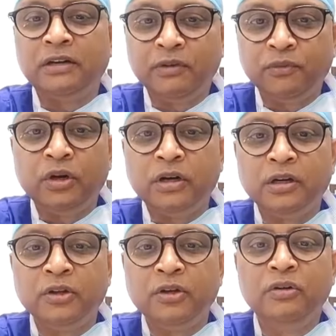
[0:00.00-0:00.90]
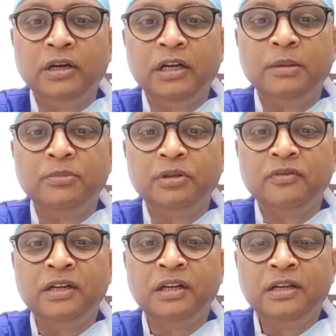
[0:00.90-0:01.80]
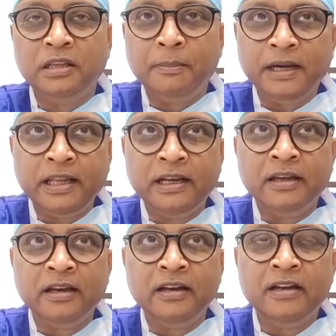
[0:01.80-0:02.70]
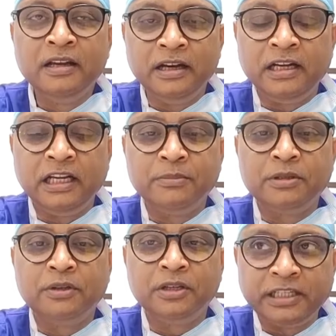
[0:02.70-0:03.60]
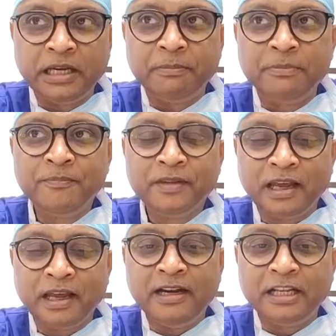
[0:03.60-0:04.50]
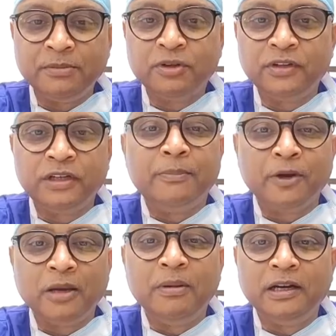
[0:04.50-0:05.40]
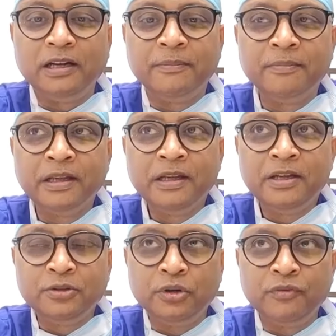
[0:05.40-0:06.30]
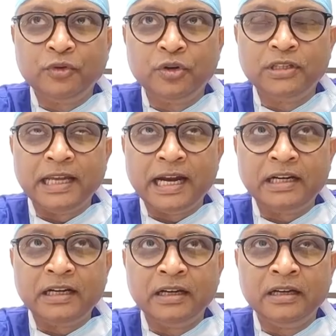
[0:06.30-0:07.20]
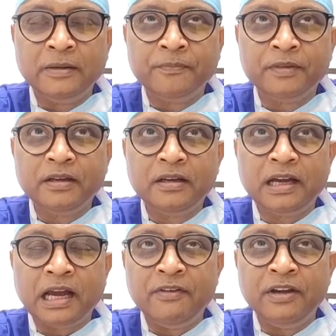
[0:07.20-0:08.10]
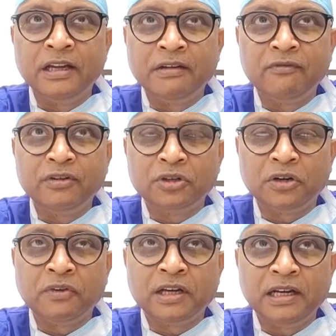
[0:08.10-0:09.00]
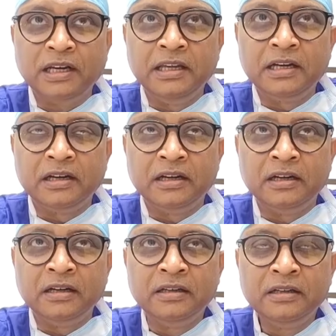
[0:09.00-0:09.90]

that we want, in terms of the material, in terms of the shape, and in terms of the deployability. So, of course, that having a sort of a clear